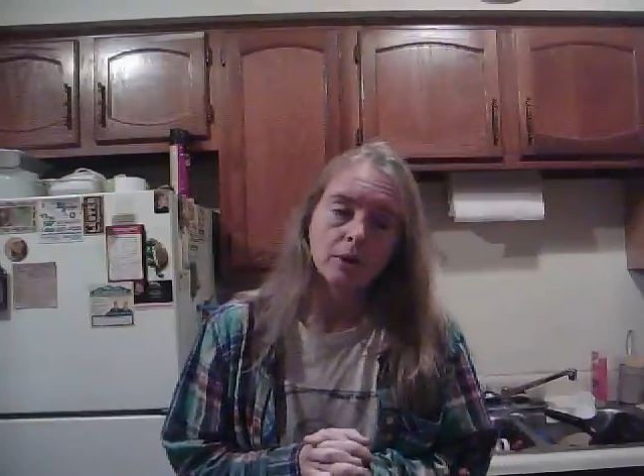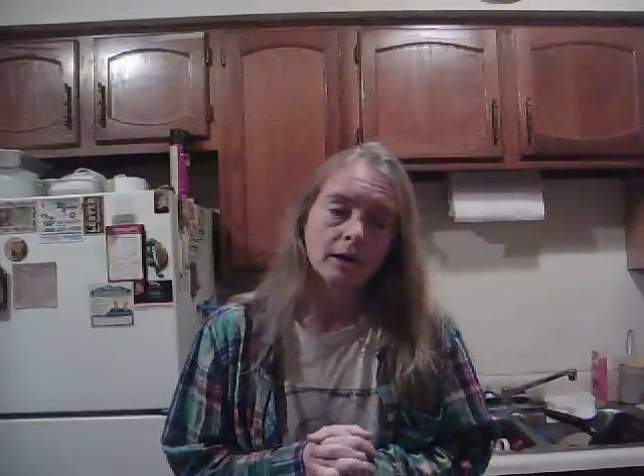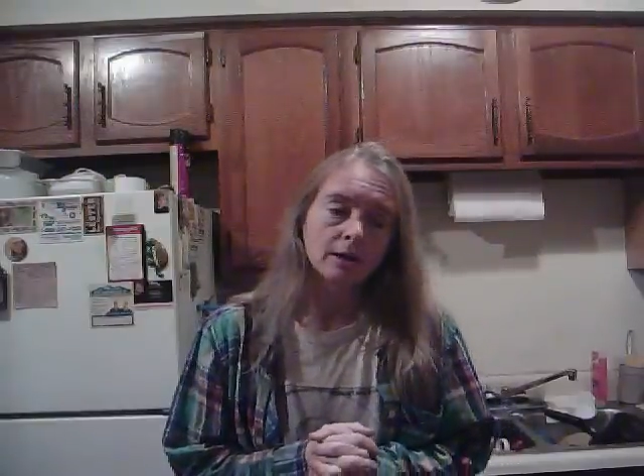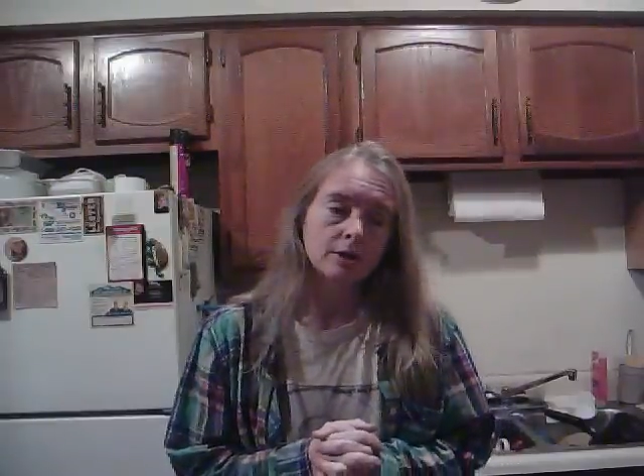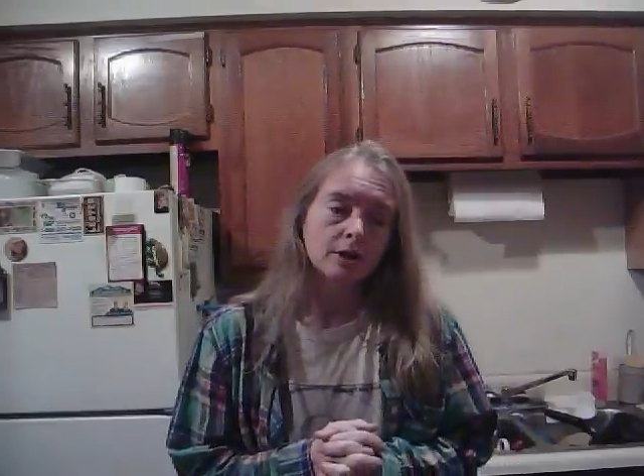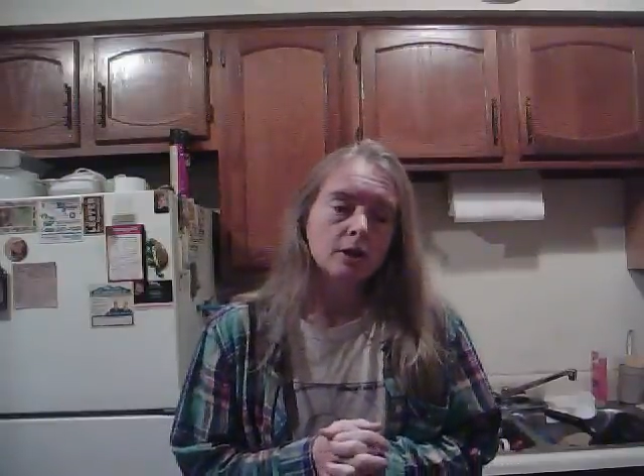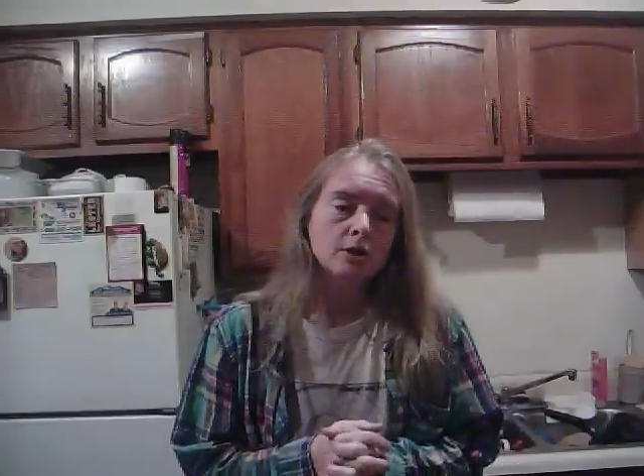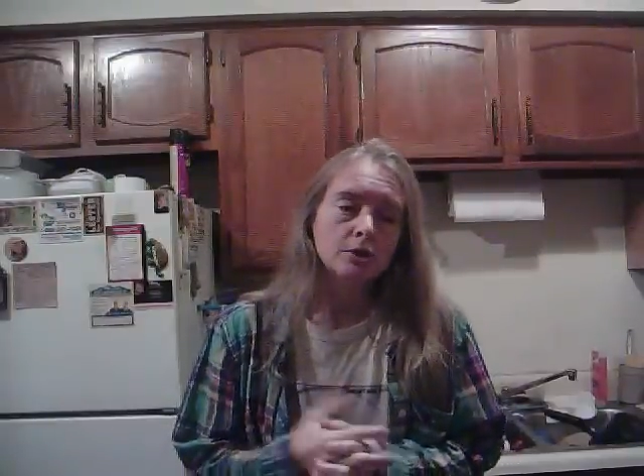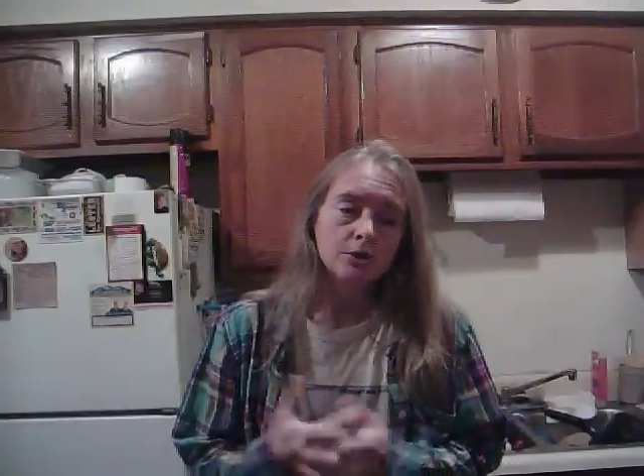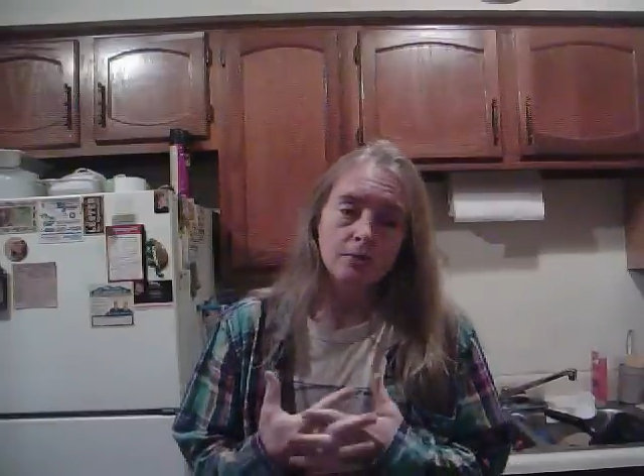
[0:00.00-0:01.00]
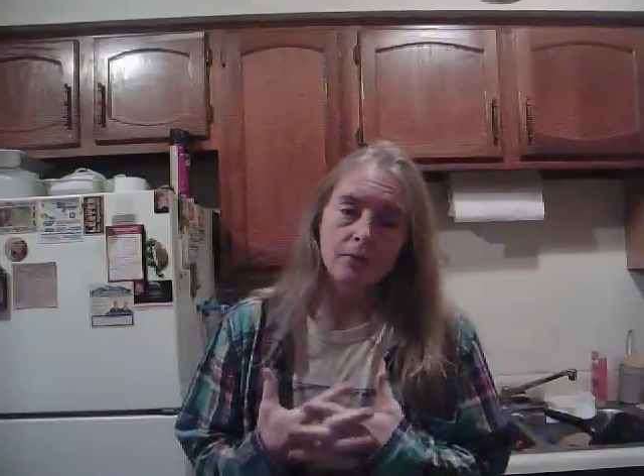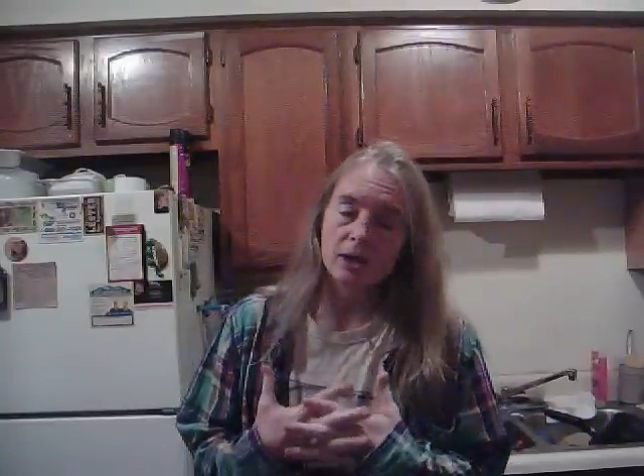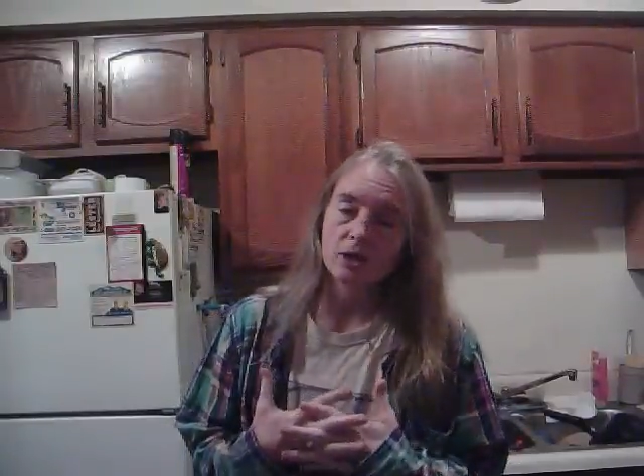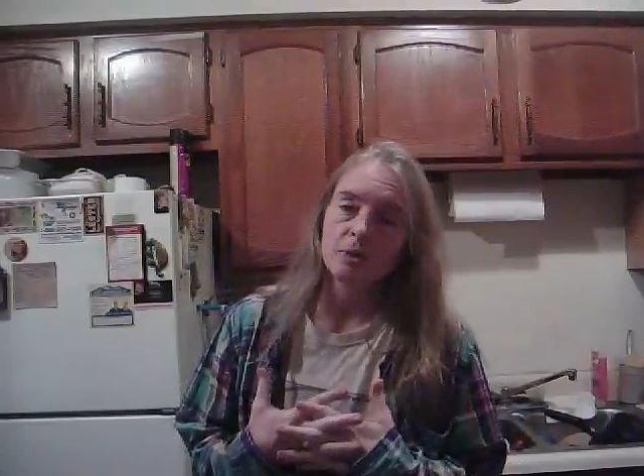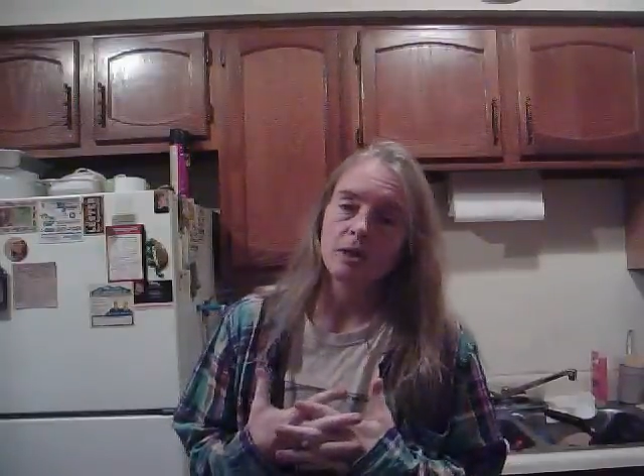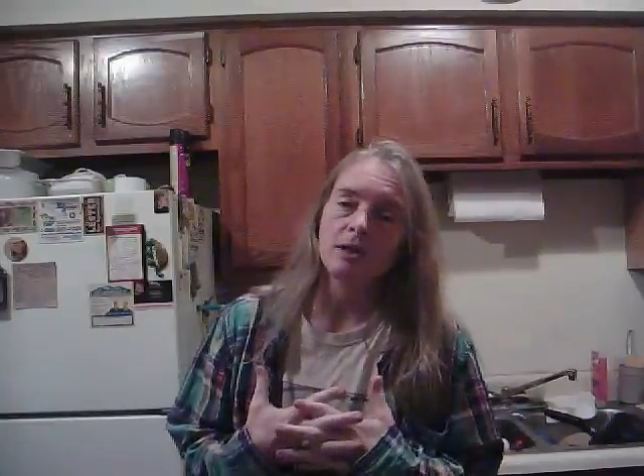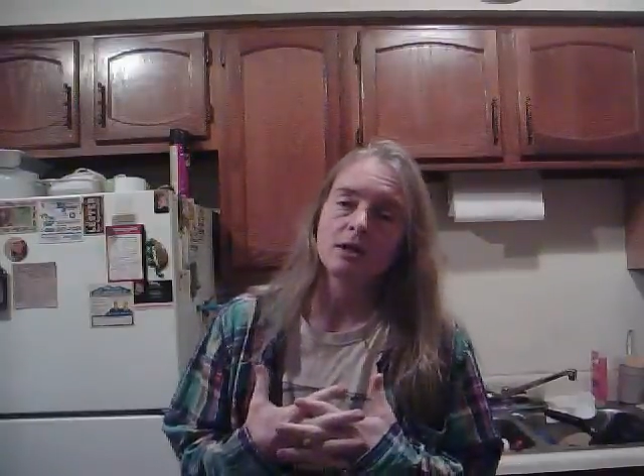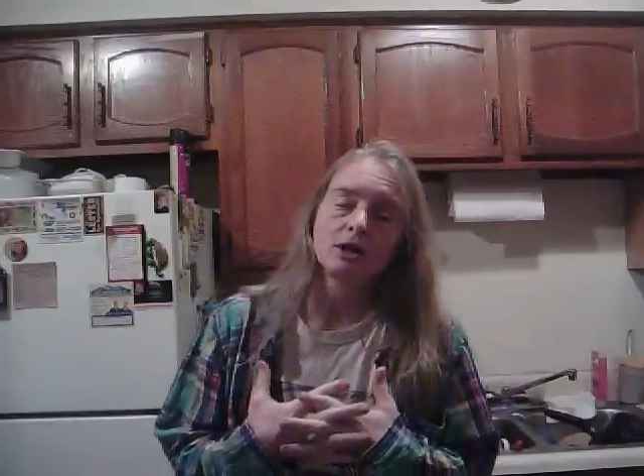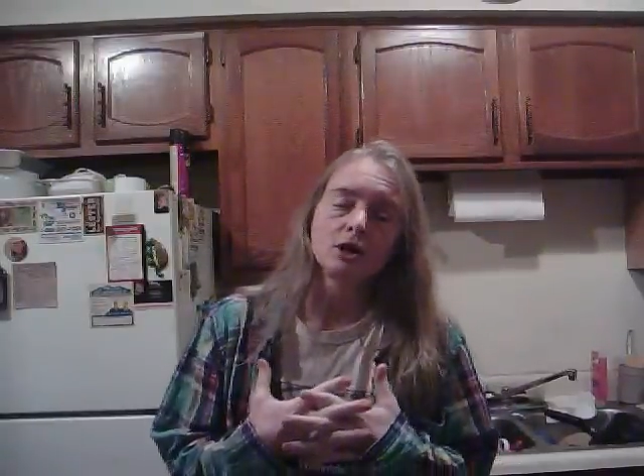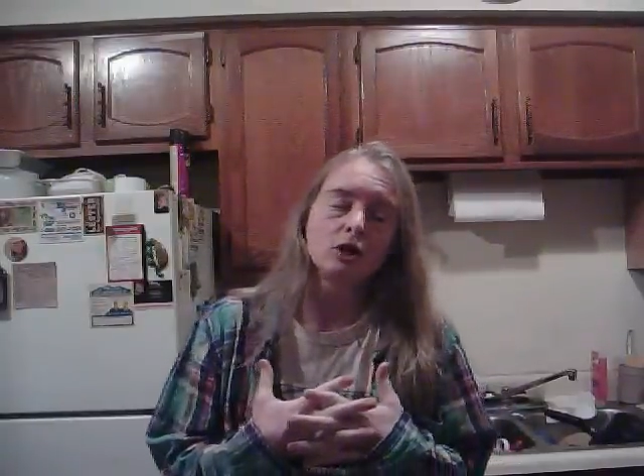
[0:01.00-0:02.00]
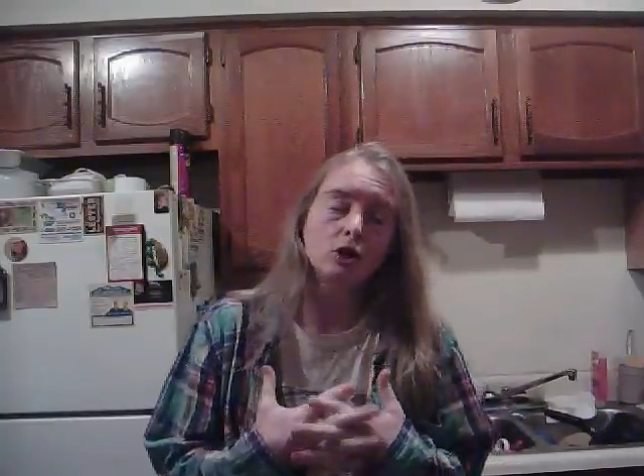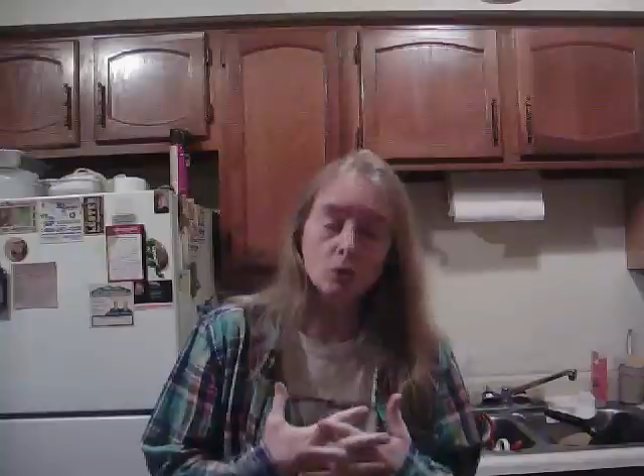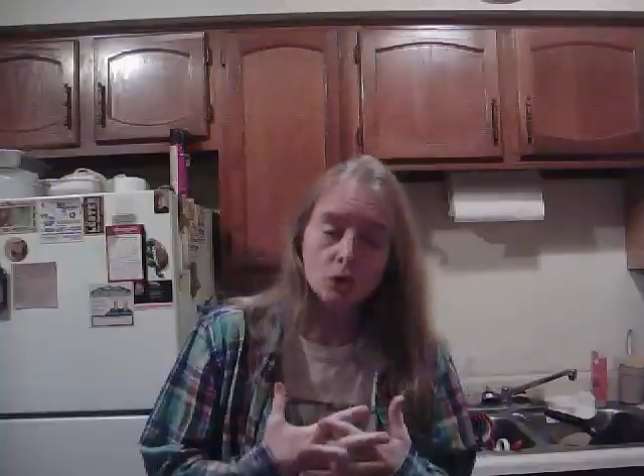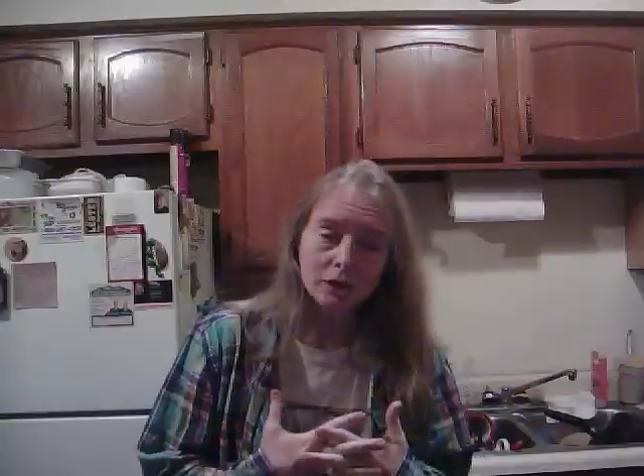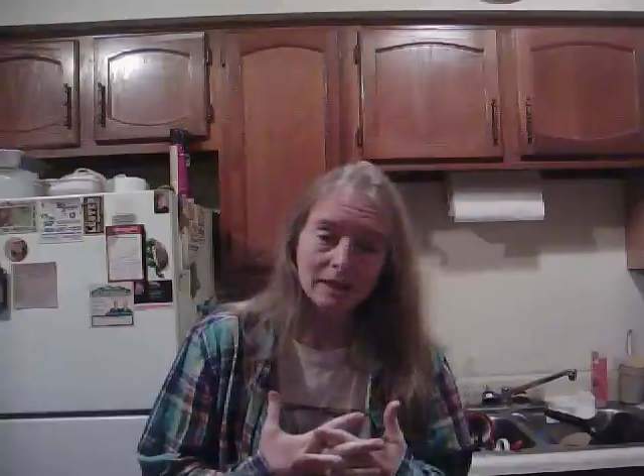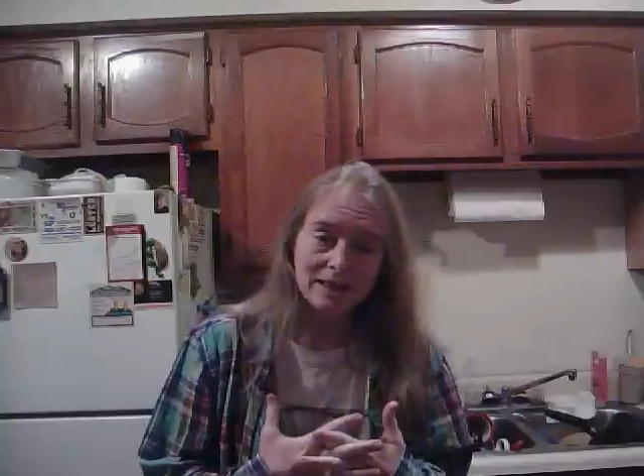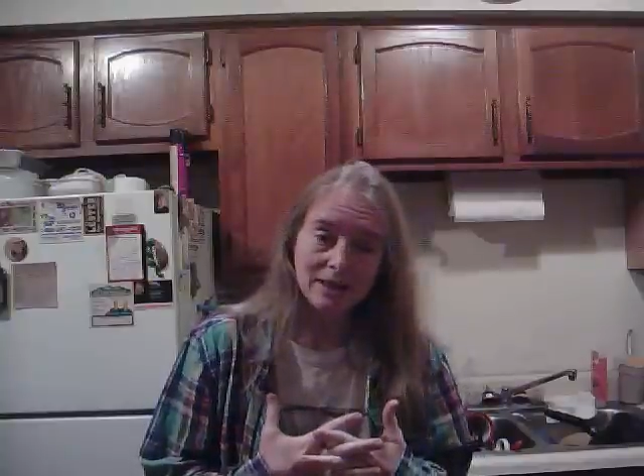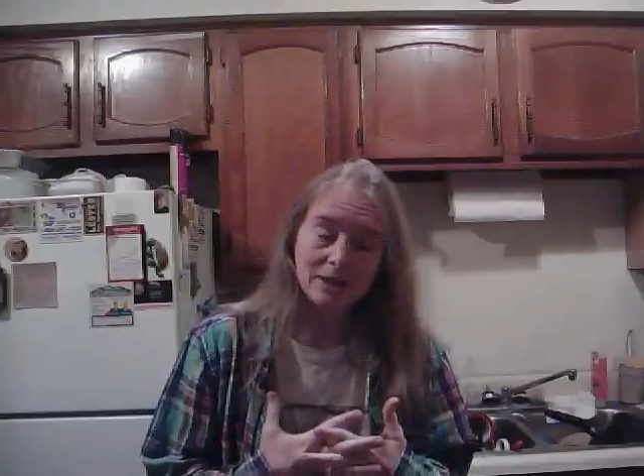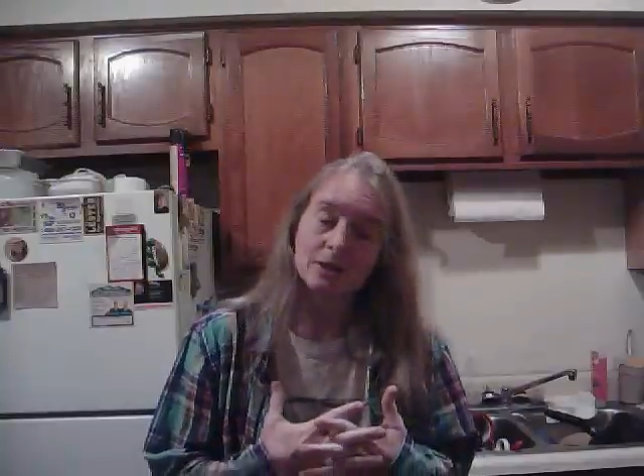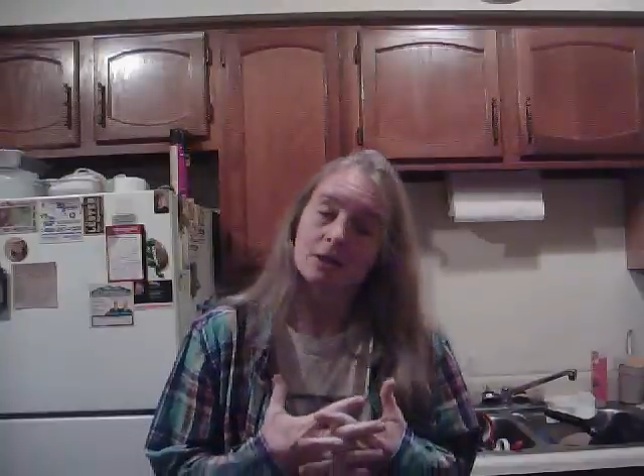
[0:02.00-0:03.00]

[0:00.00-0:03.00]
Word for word: But this affects me hugely.